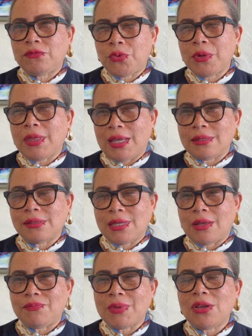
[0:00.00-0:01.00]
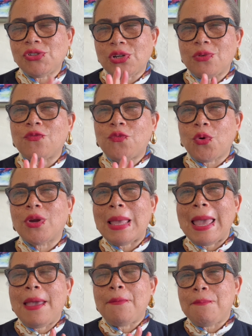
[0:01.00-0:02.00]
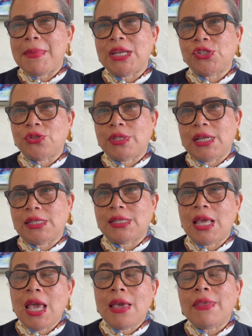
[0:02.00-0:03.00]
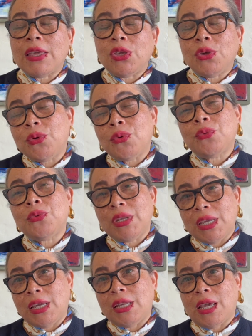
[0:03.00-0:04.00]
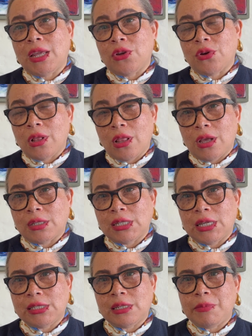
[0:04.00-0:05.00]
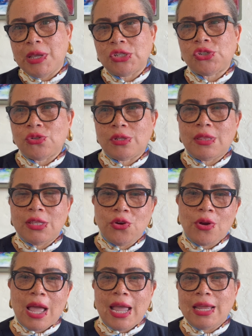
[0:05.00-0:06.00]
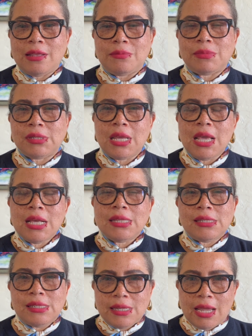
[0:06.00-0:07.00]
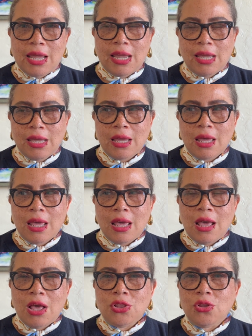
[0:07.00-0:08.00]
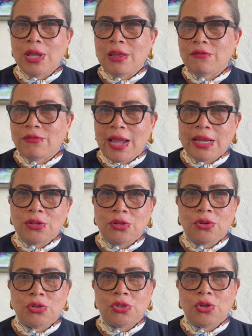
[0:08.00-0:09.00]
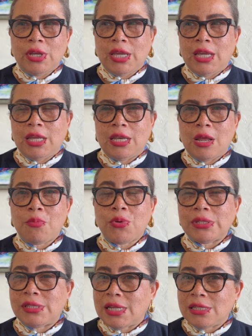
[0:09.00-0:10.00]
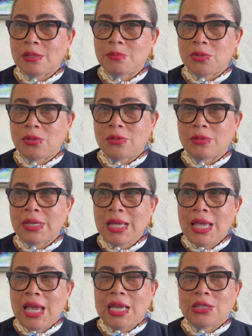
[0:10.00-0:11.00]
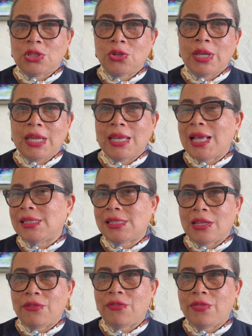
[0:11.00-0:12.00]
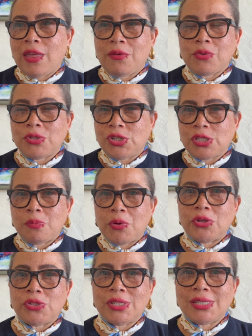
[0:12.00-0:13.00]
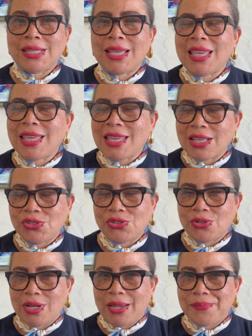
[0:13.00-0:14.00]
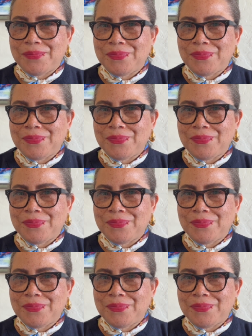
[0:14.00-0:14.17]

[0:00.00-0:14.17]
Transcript: things. Yeah, I'll share four major things that you need in your closet to make sure that your items stay looking vital, looking presentable, and looking as if they were just purchased yesterday.